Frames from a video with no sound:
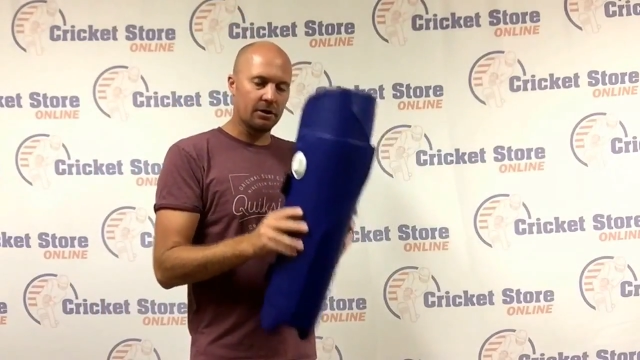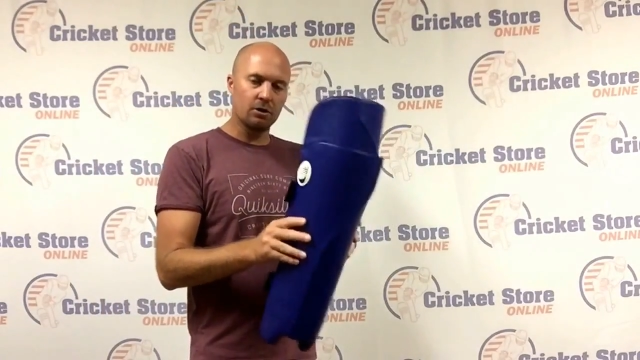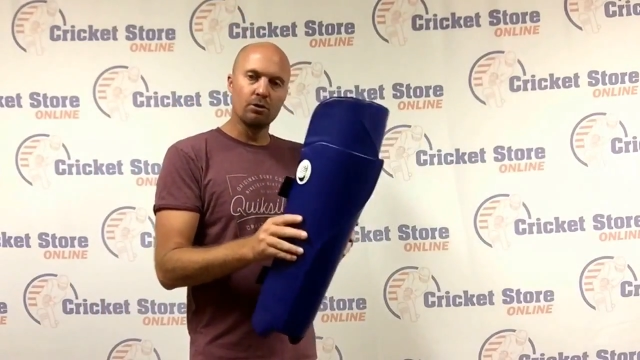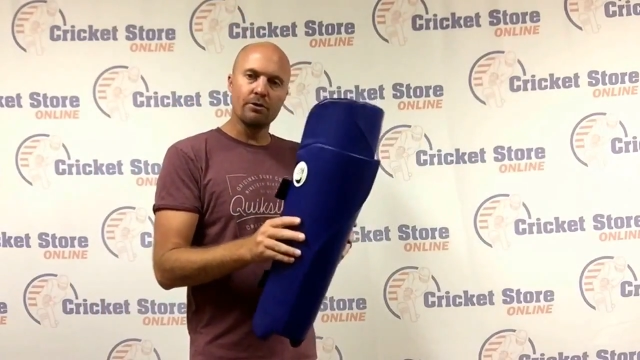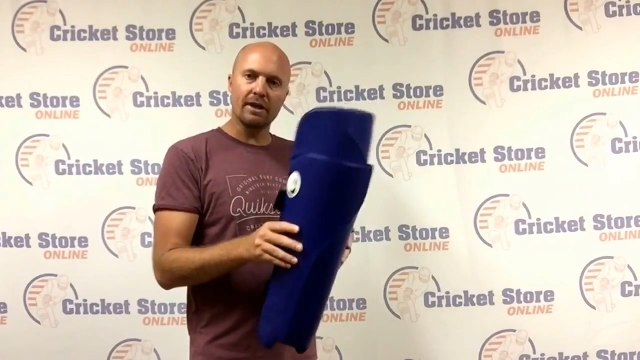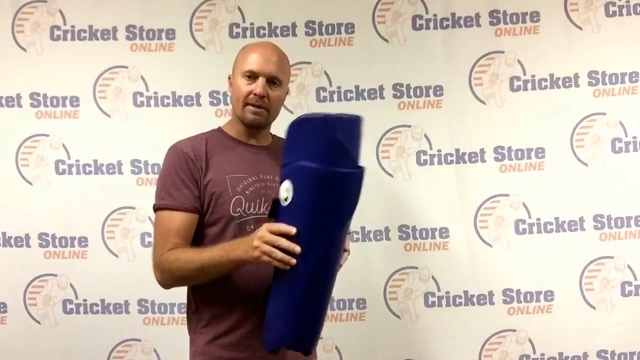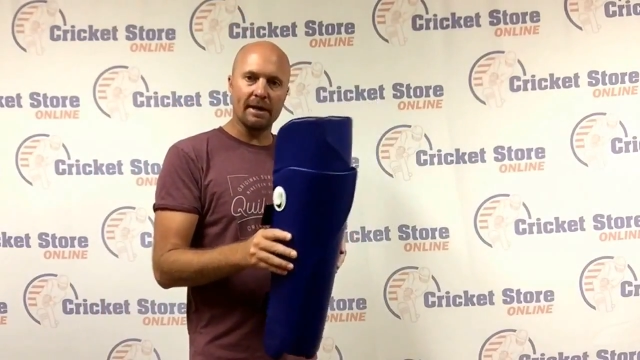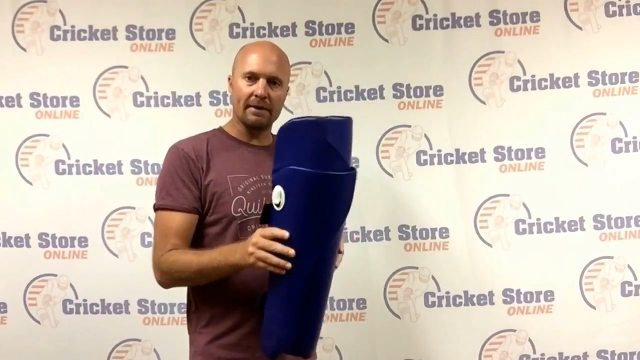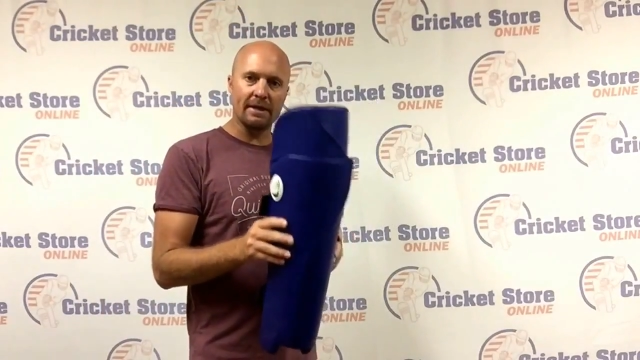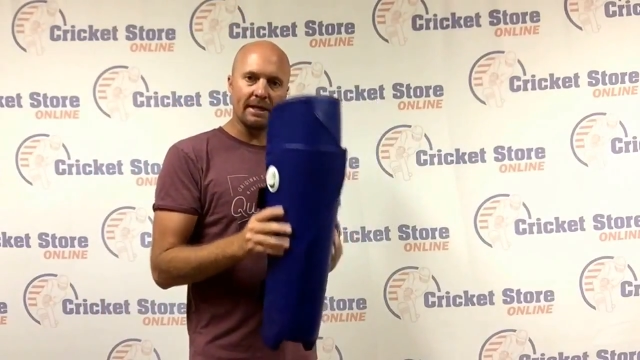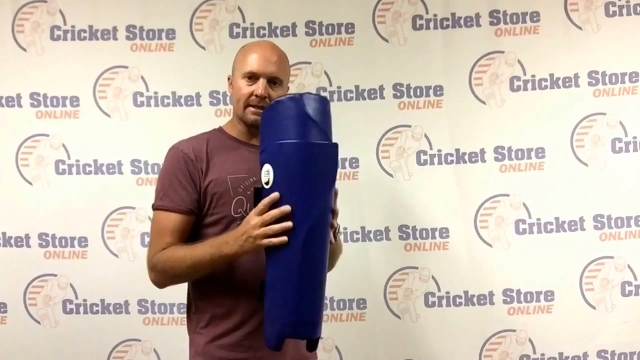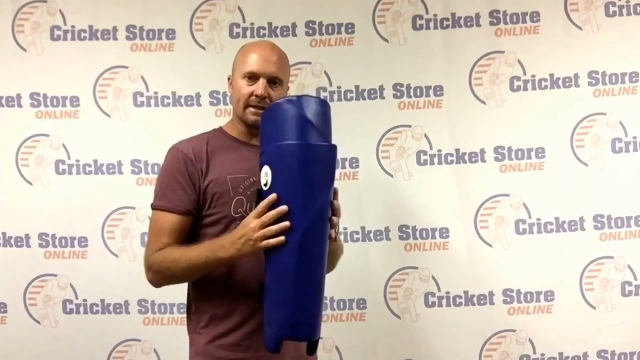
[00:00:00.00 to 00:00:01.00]
cool thing about
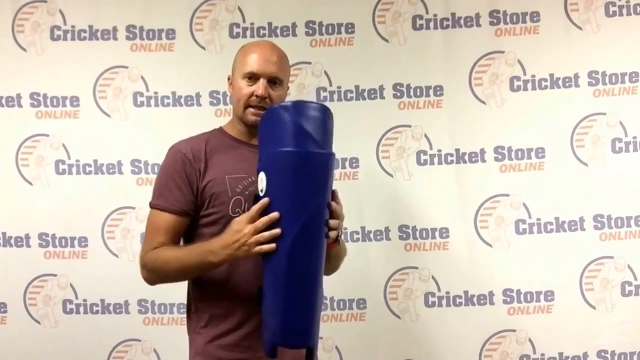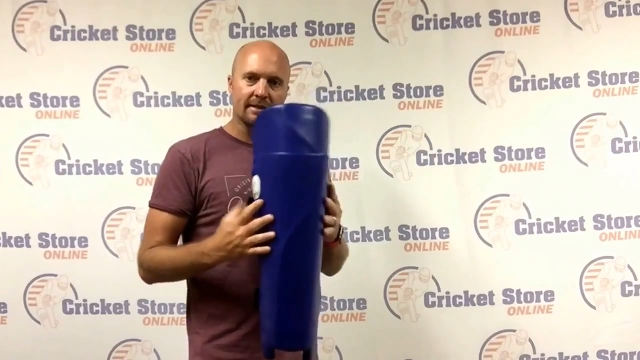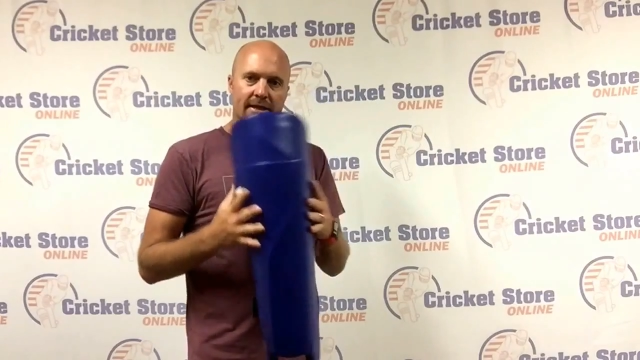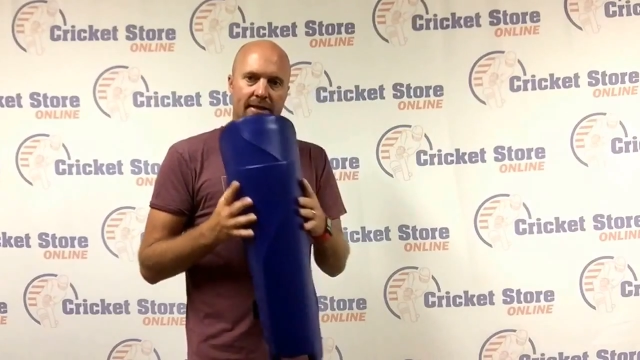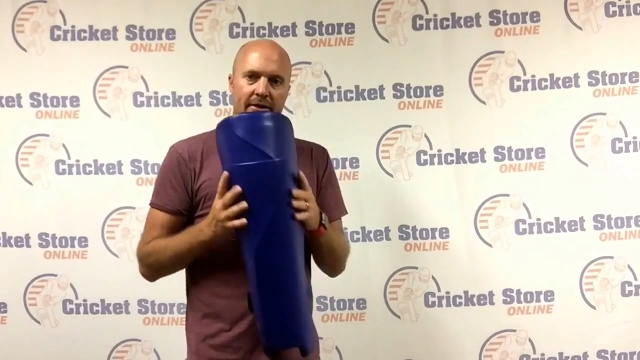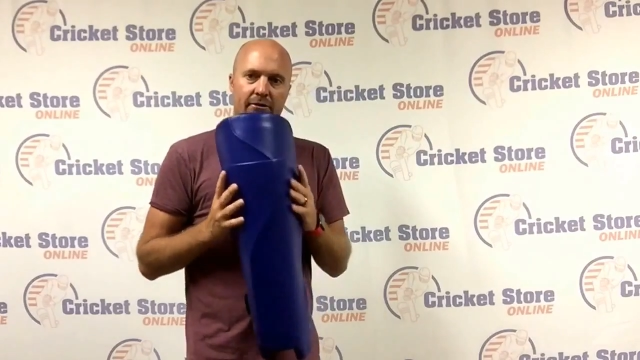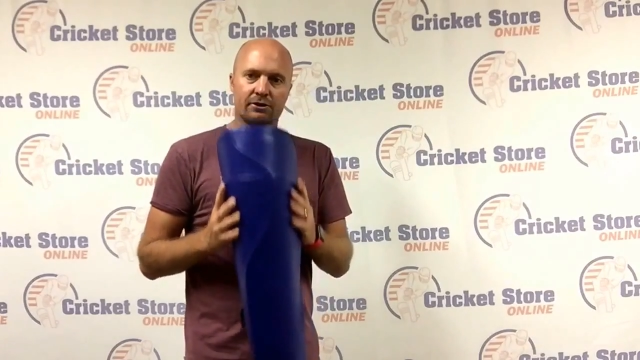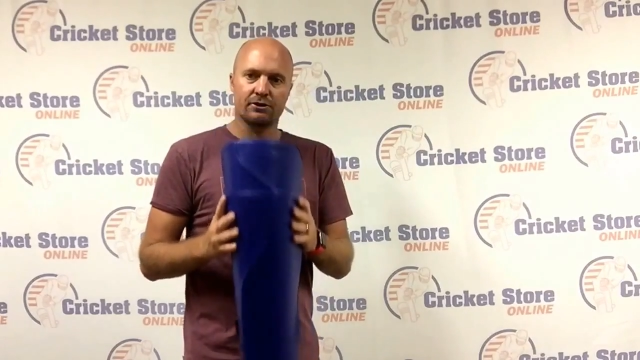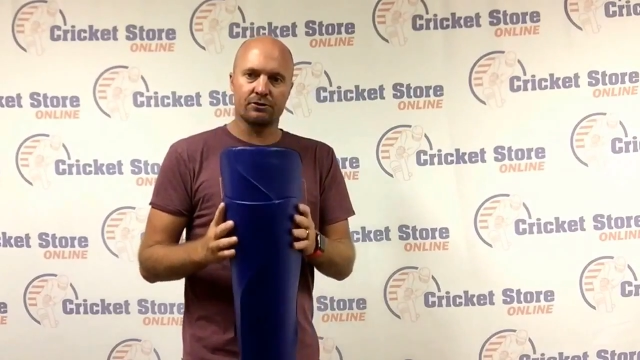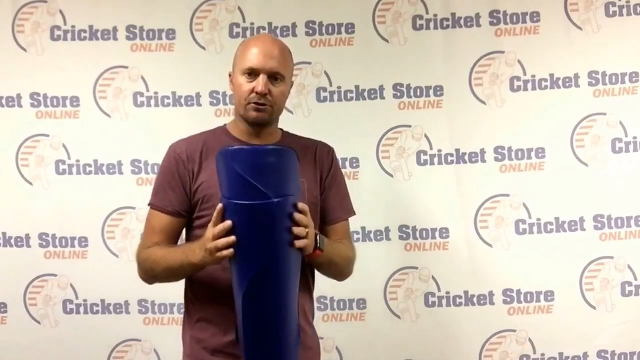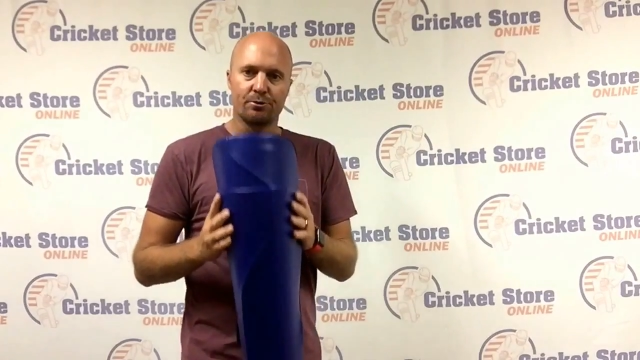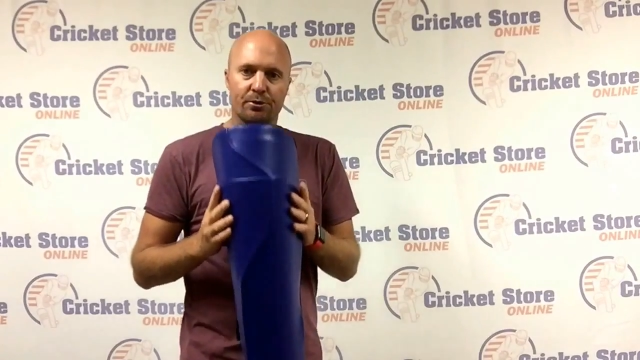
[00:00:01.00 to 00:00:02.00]
these is that they're
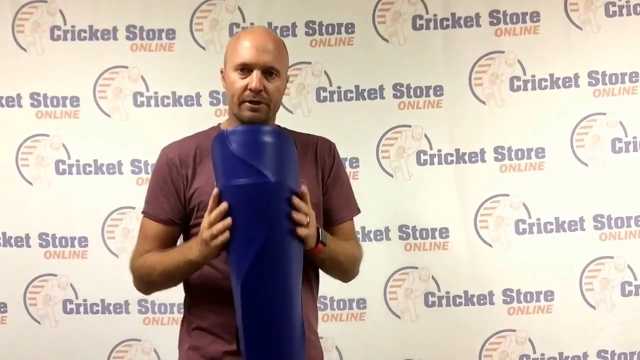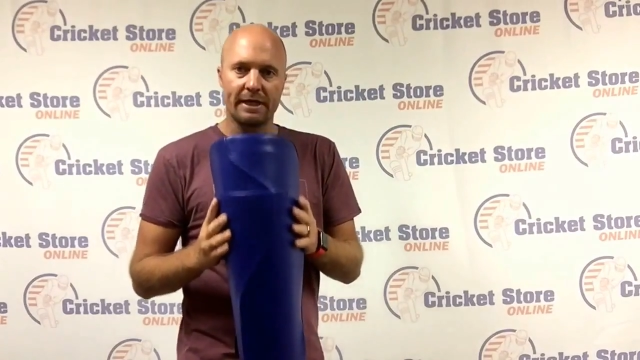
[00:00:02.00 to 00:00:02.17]
super